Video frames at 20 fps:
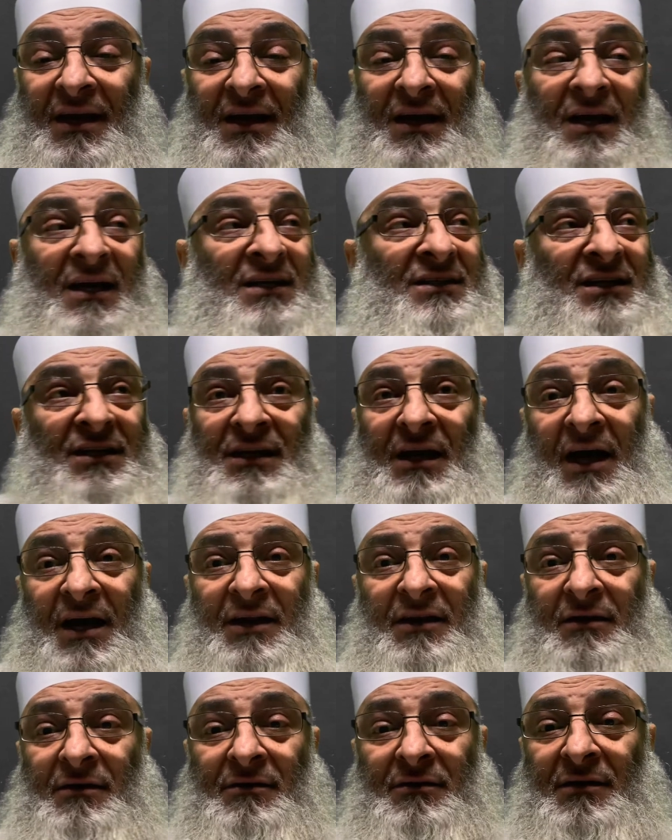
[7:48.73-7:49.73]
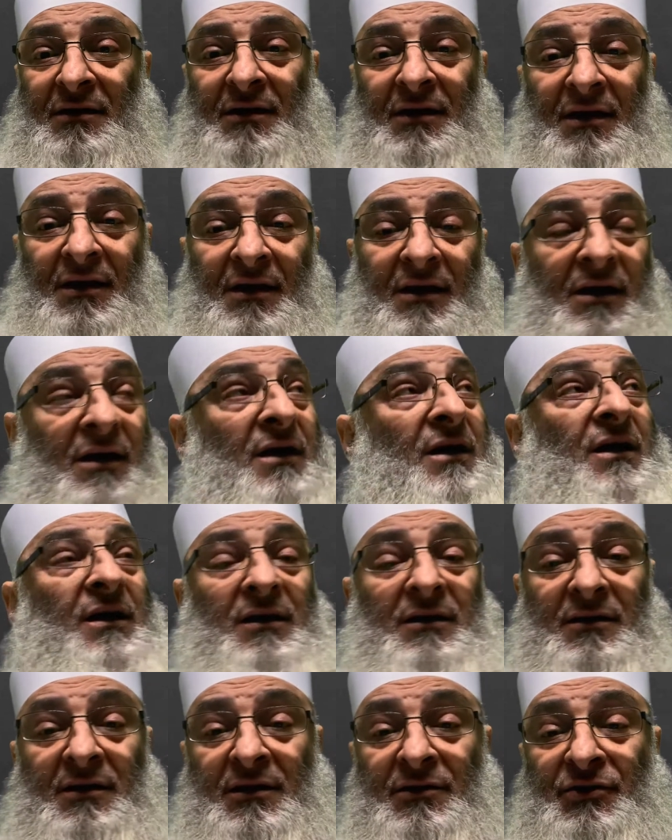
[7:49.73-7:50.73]
He said,
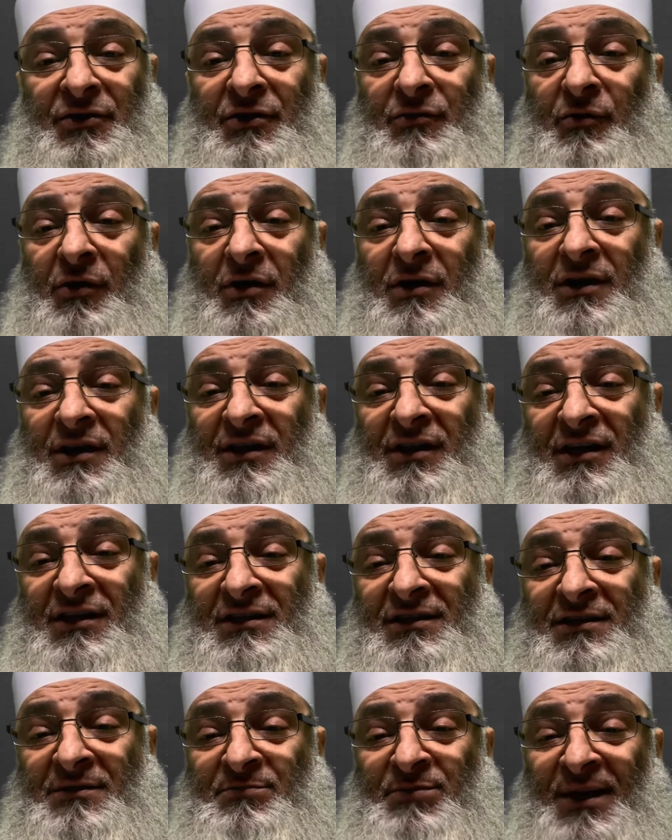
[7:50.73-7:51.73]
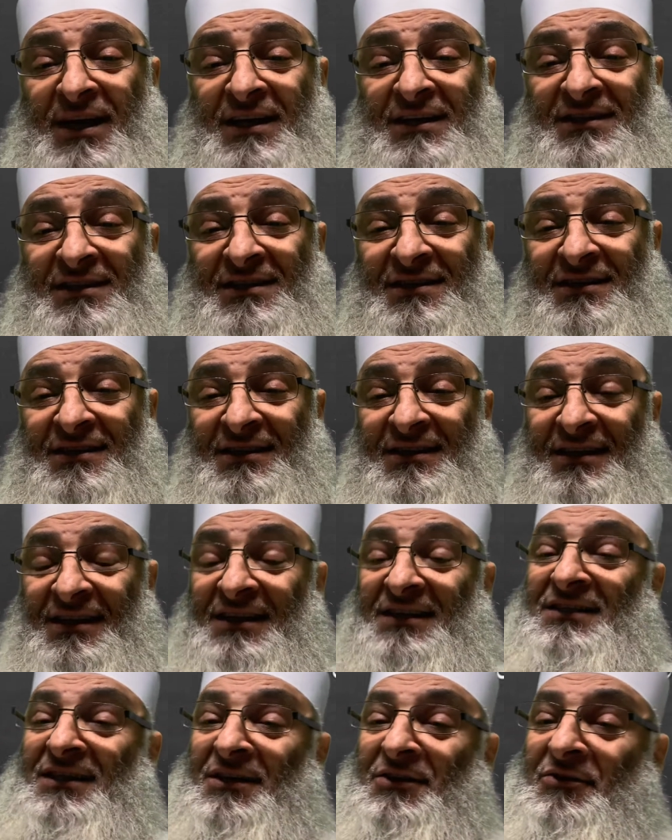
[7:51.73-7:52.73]
do you work in this place? He
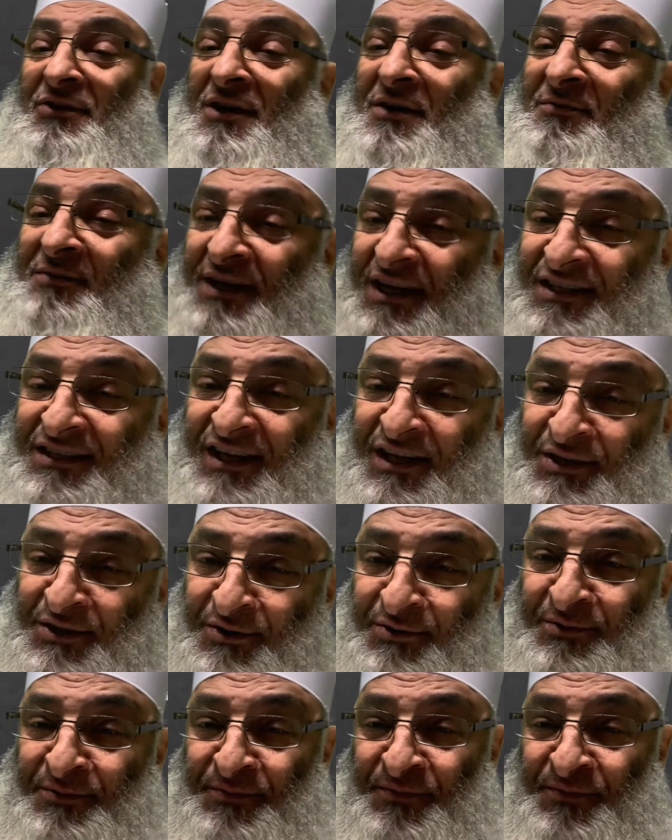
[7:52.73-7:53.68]
said to him, yes, I do.